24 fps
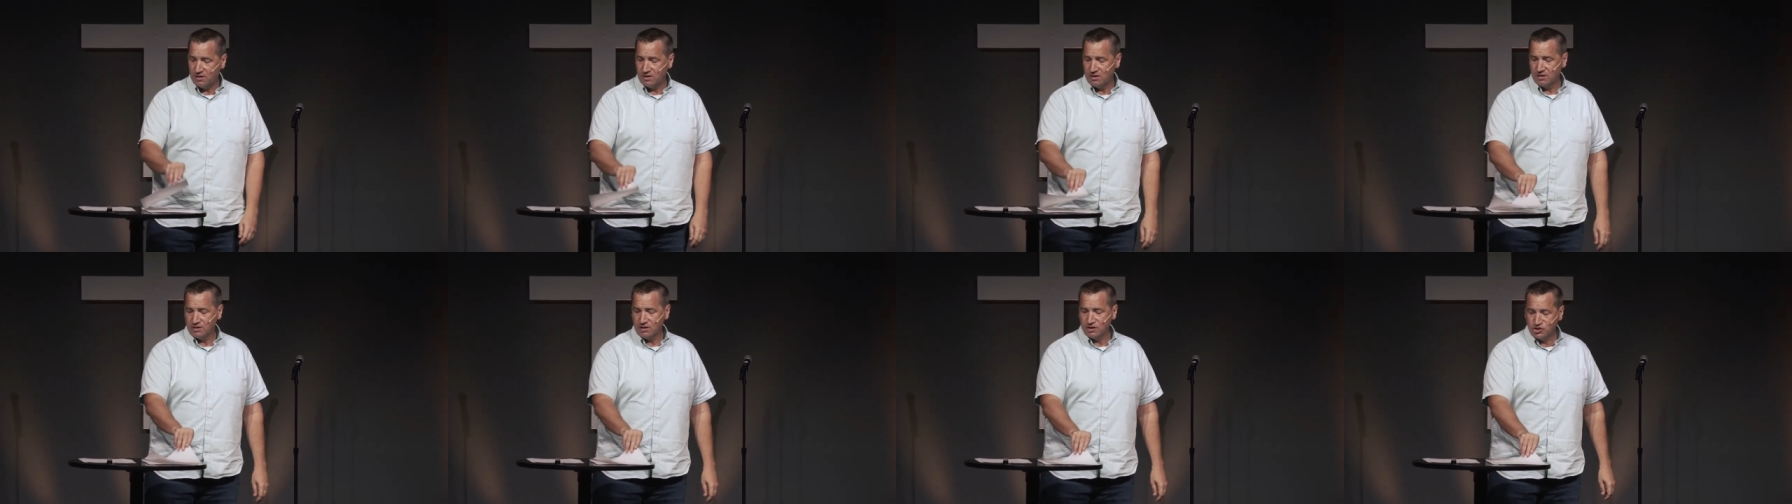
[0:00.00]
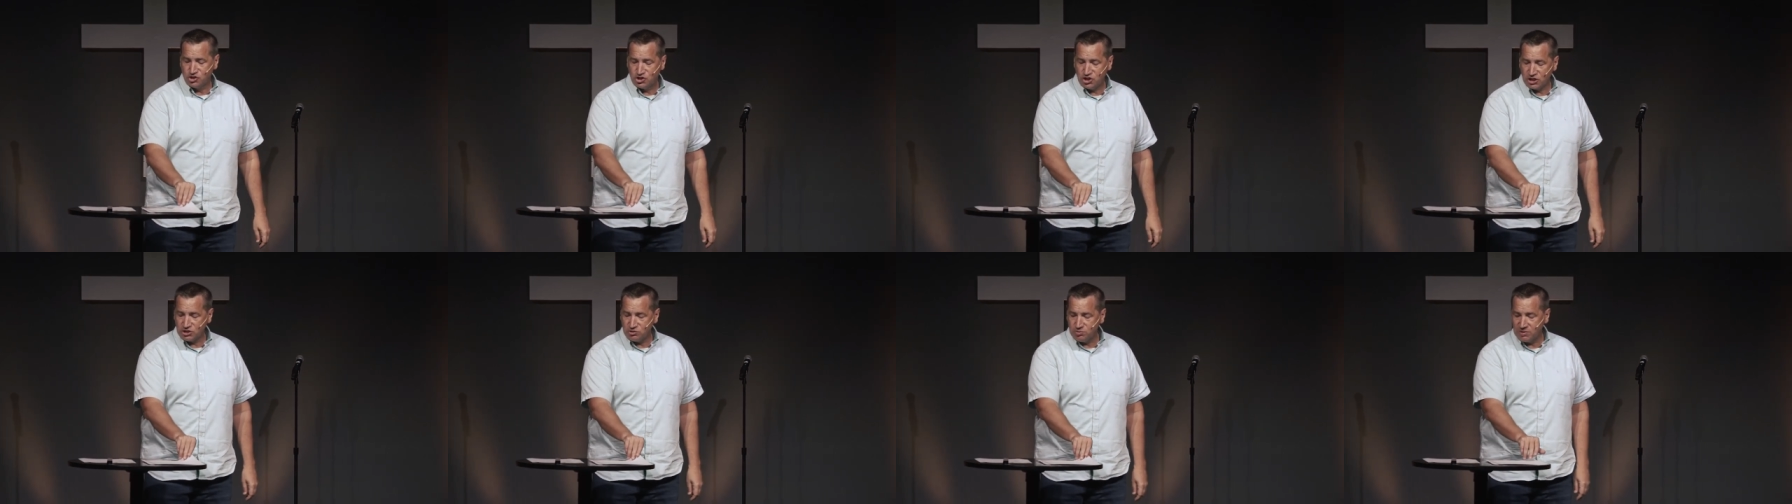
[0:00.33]
the
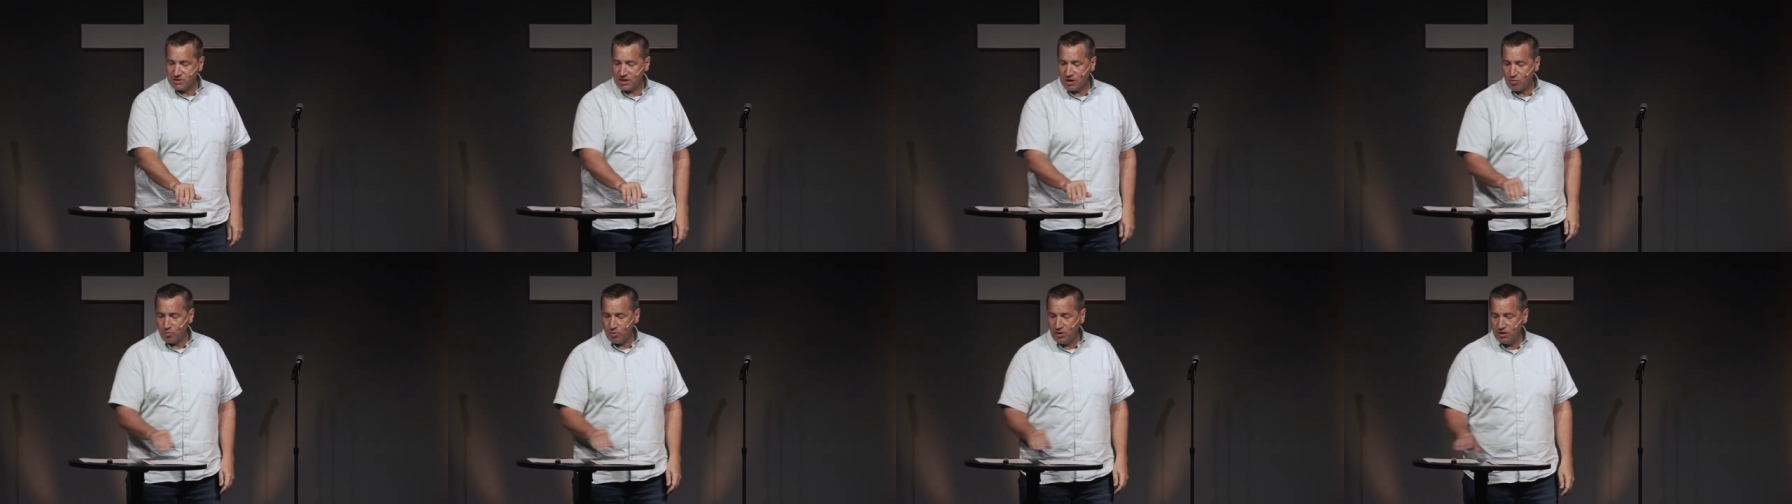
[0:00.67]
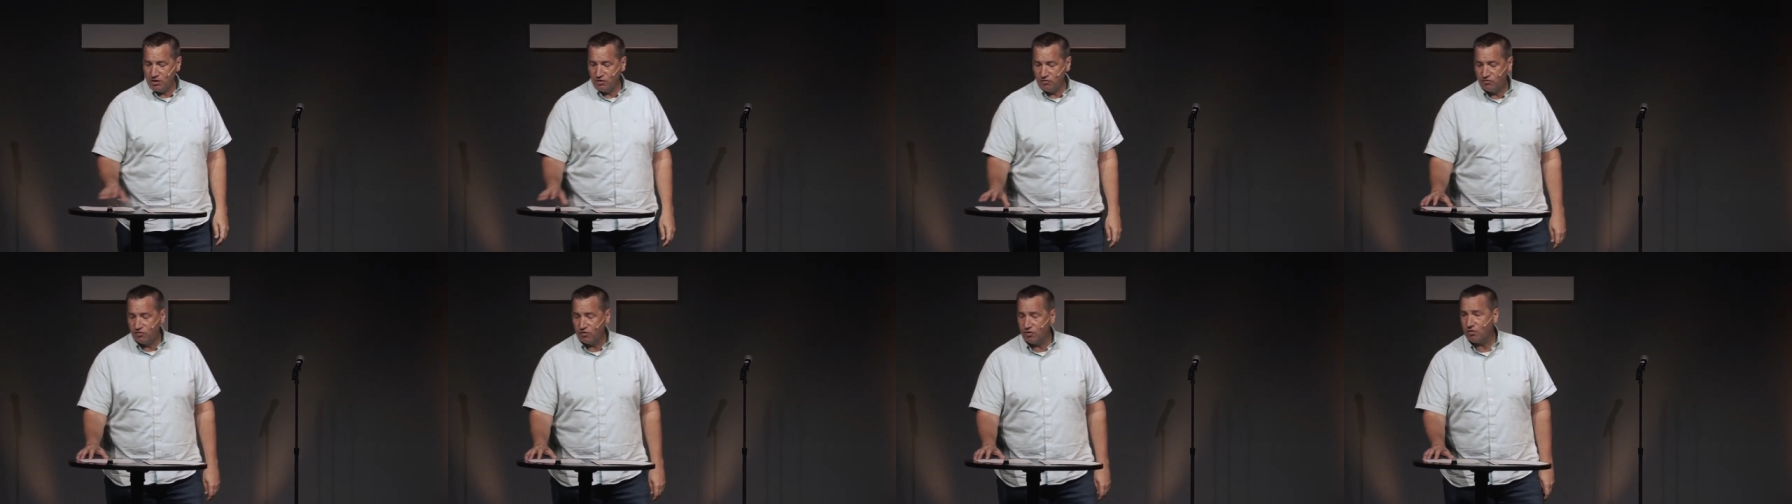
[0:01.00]
judgment that we
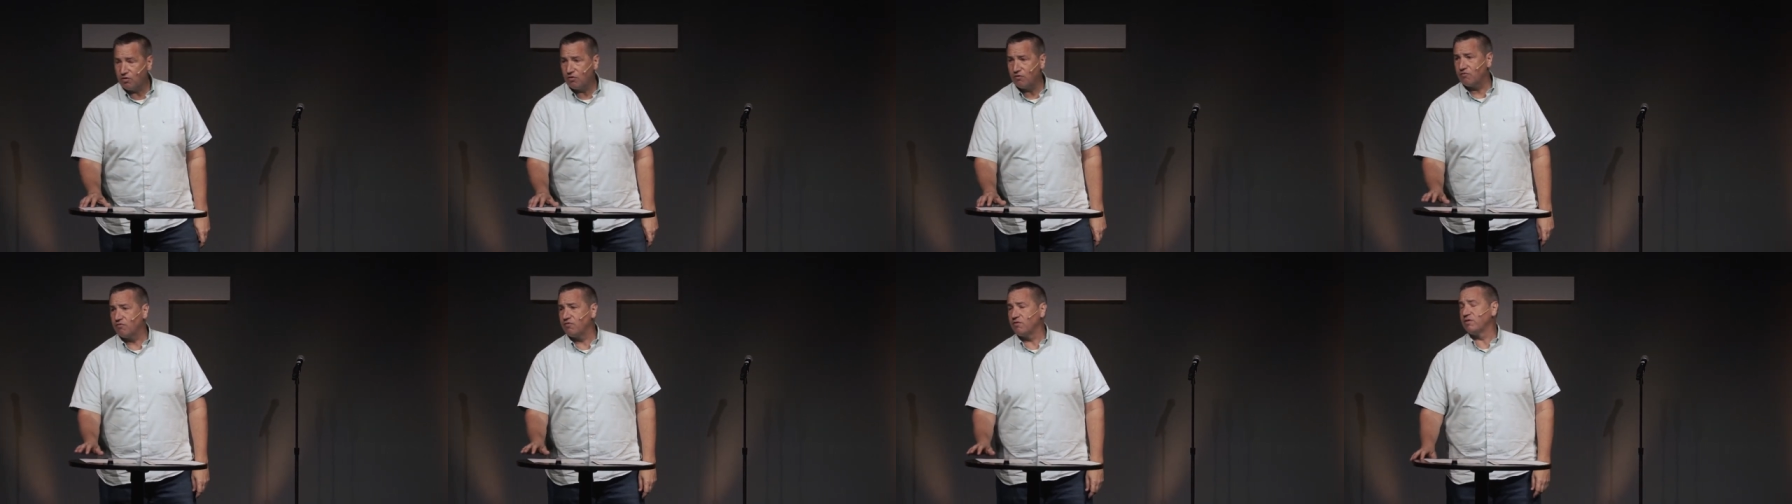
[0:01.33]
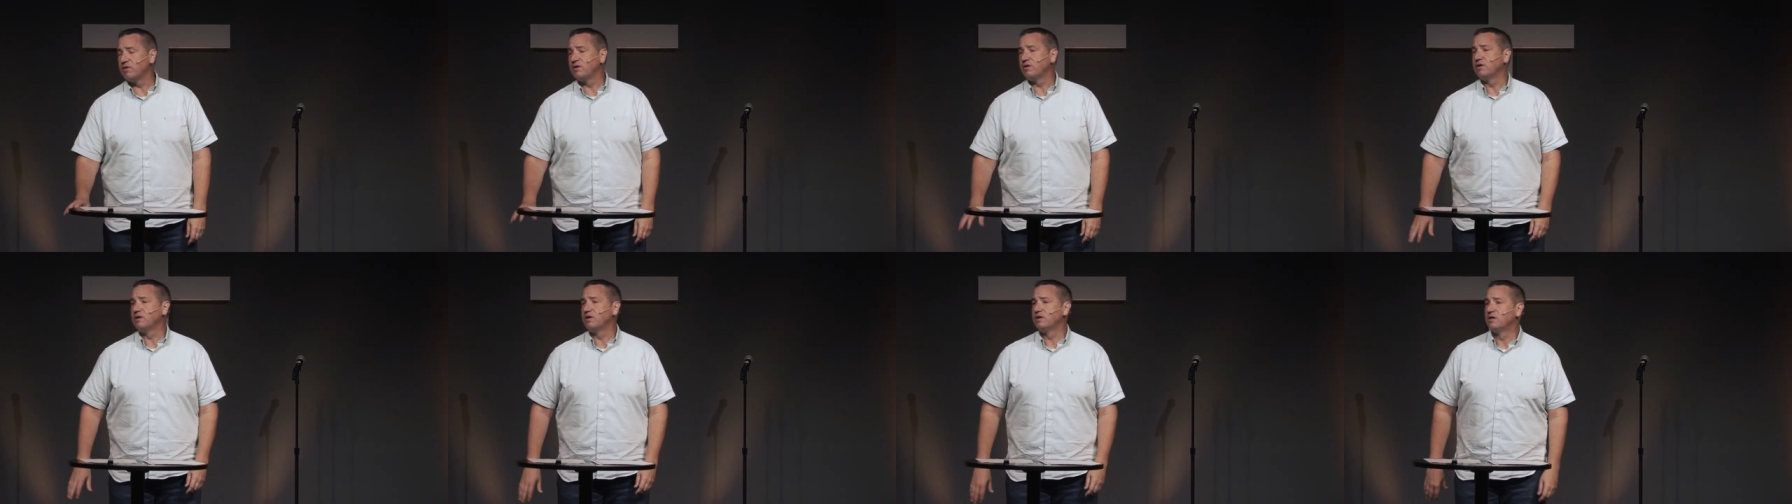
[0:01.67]
deserve.
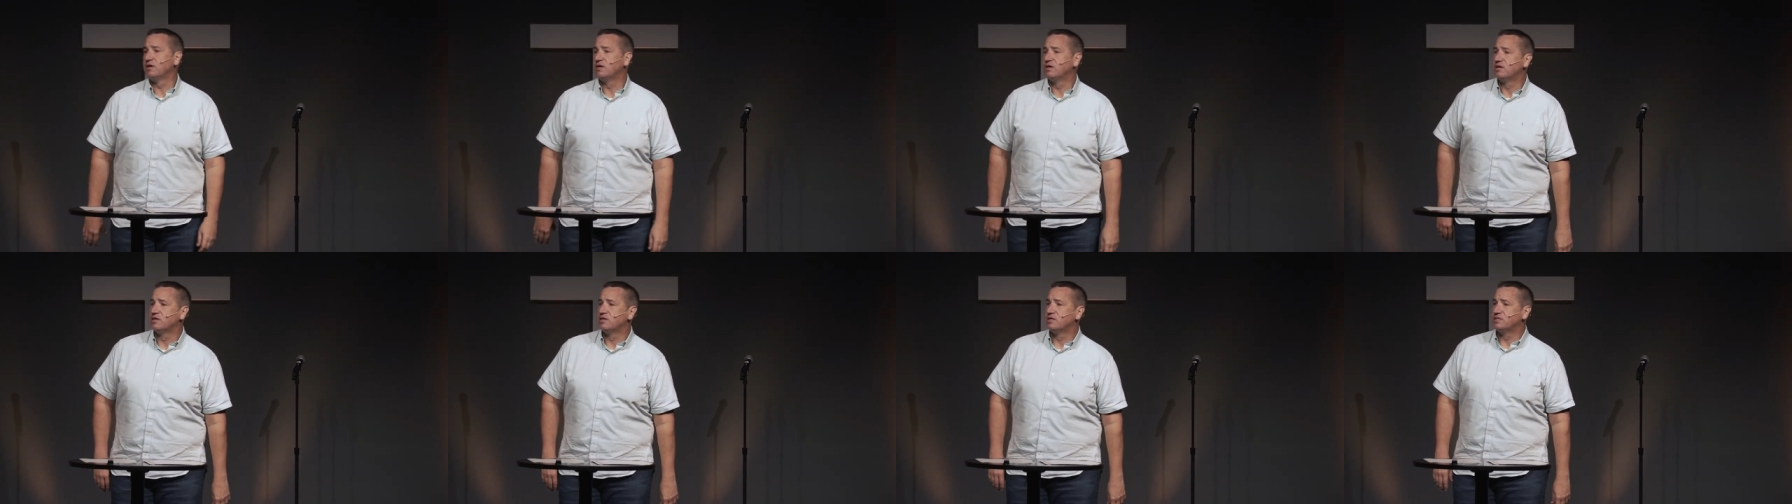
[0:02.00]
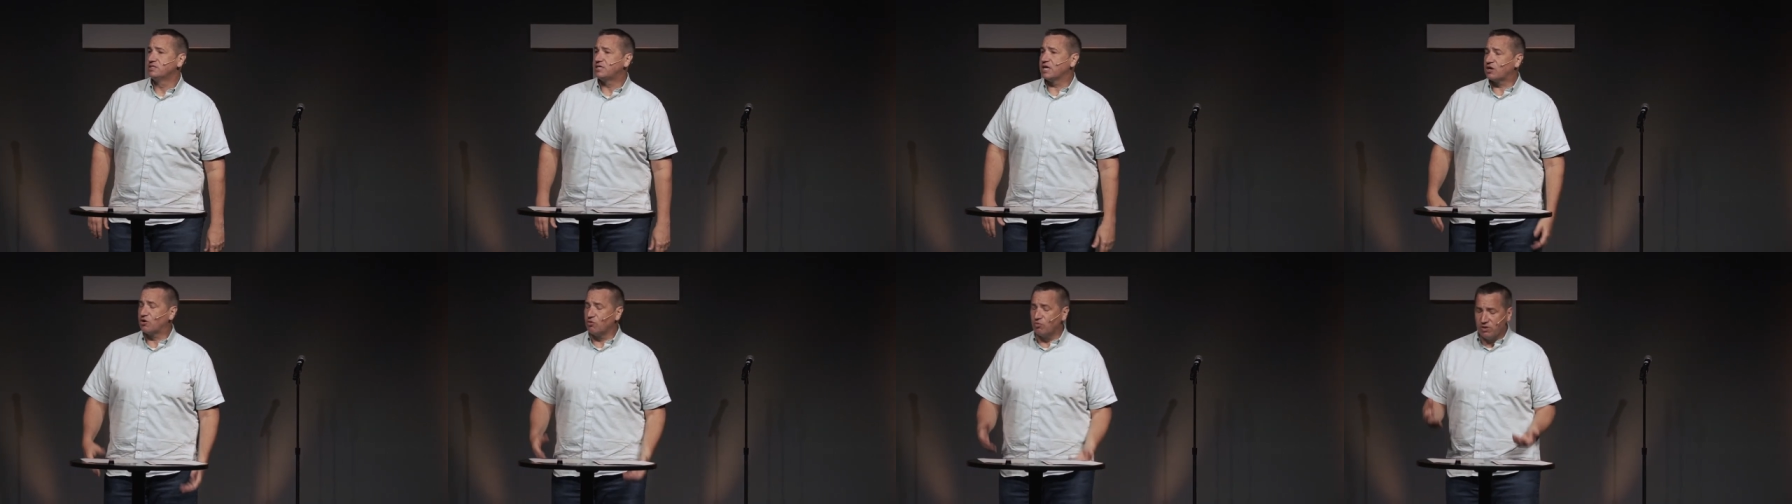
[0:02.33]

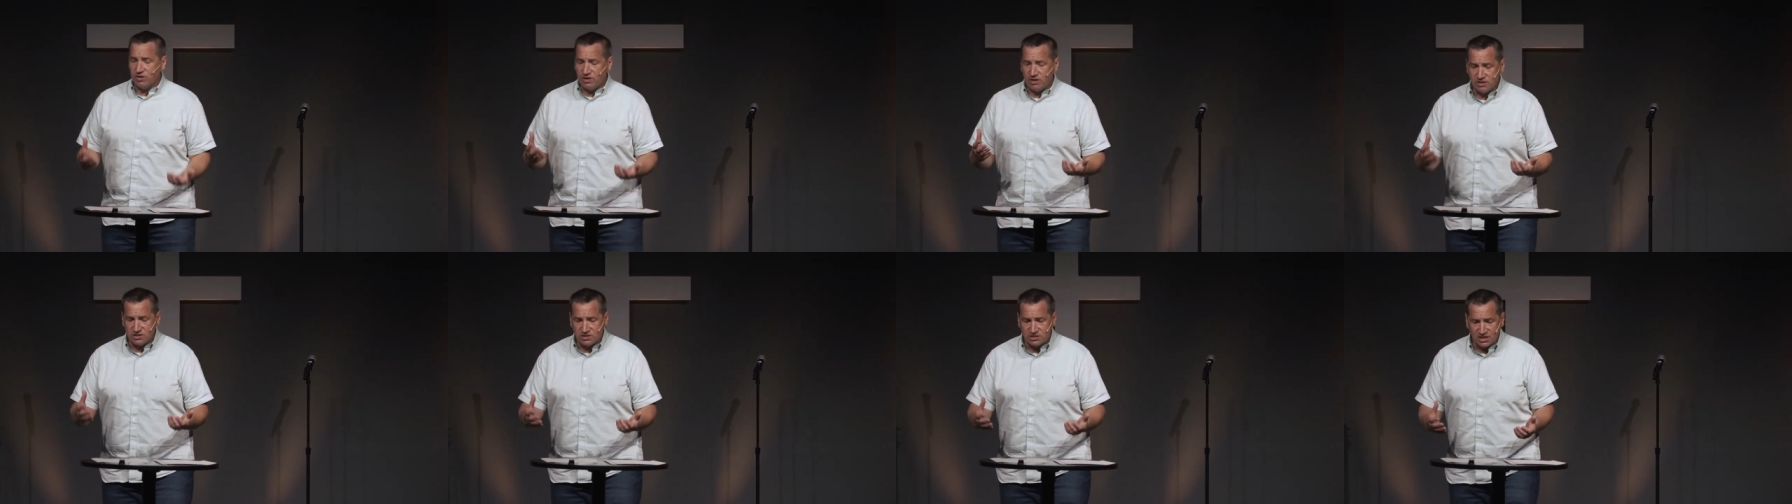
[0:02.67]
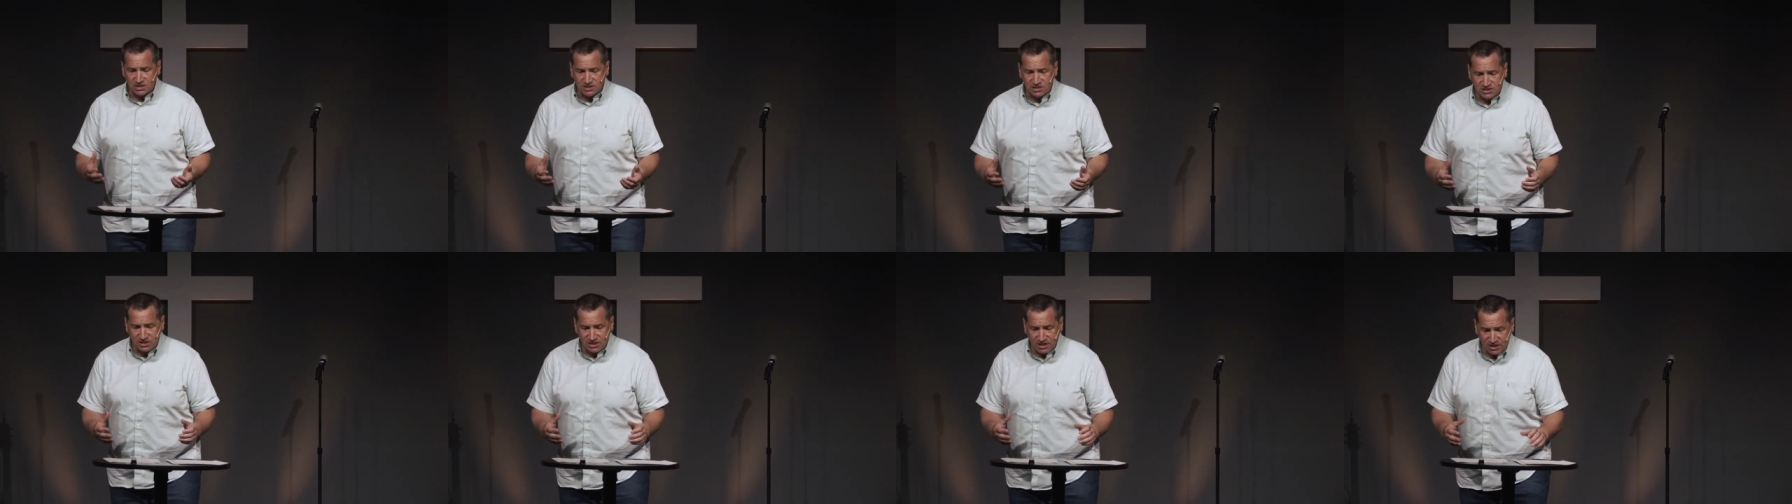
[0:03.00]
Second Corinthians
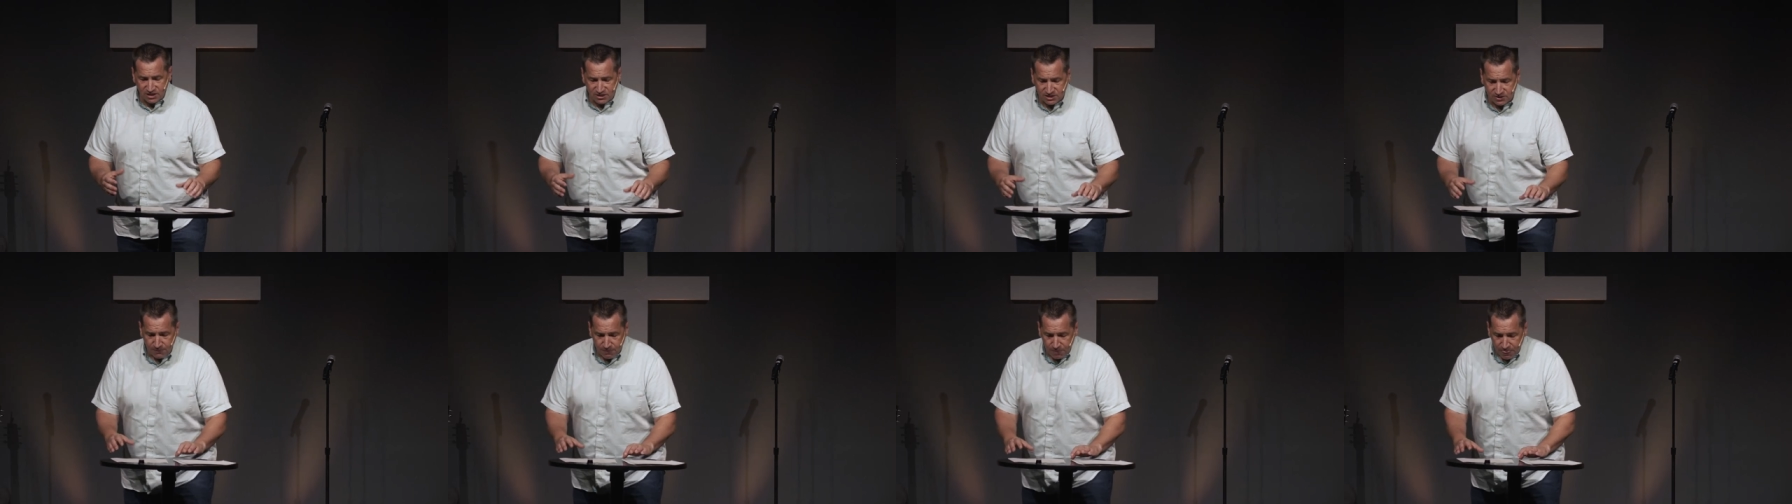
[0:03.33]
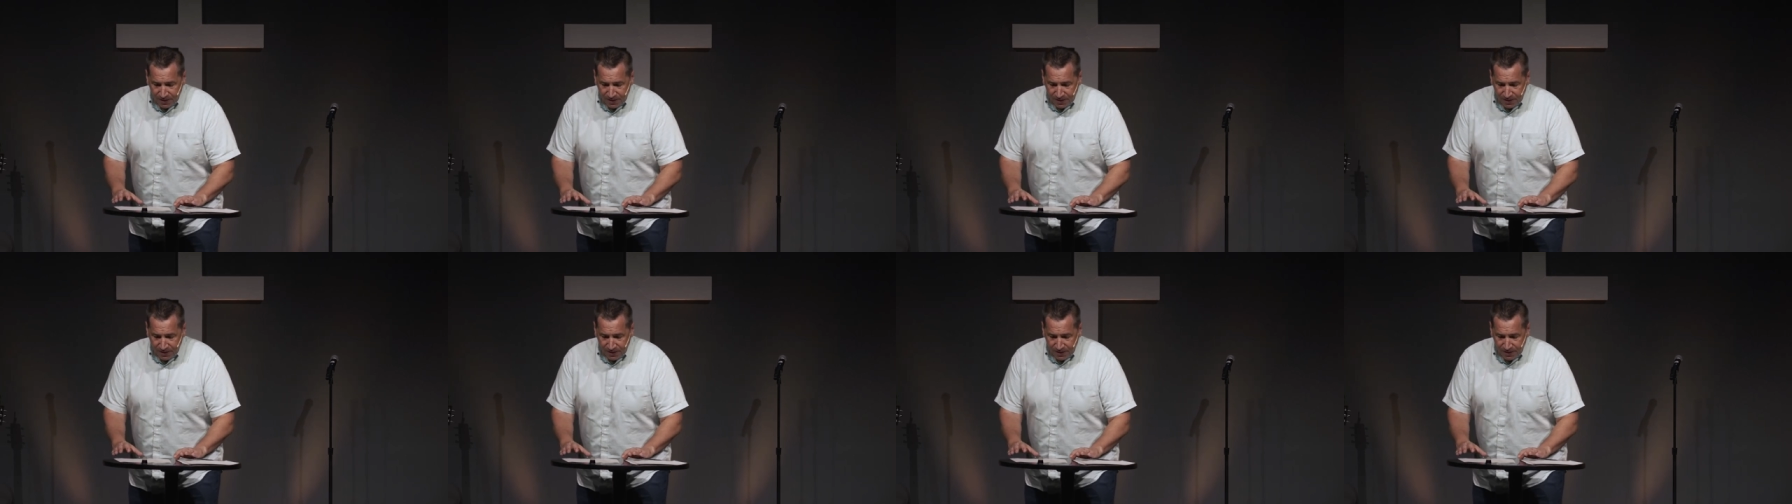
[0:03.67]
says this